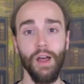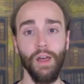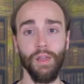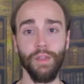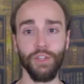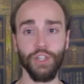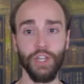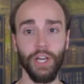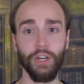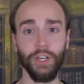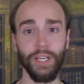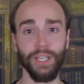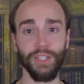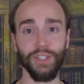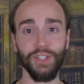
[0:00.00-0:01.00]
the
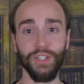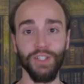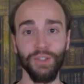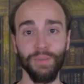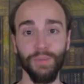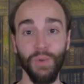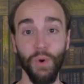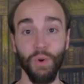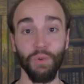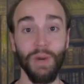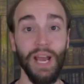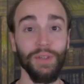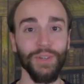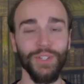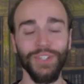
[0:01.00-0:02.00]
Chariot, or
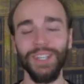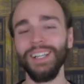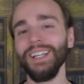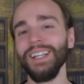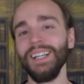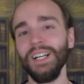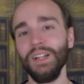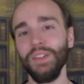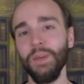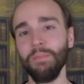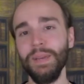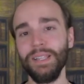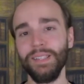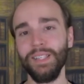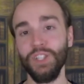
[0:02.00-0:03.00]
rather, the
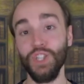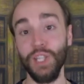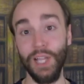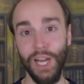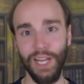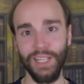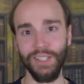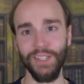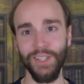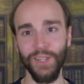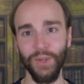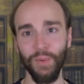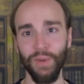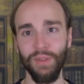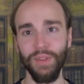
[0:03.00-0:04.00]
message lies
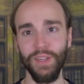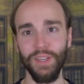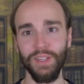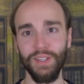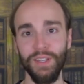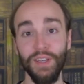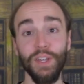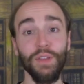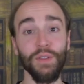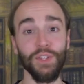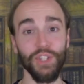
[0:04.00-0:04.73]
here within the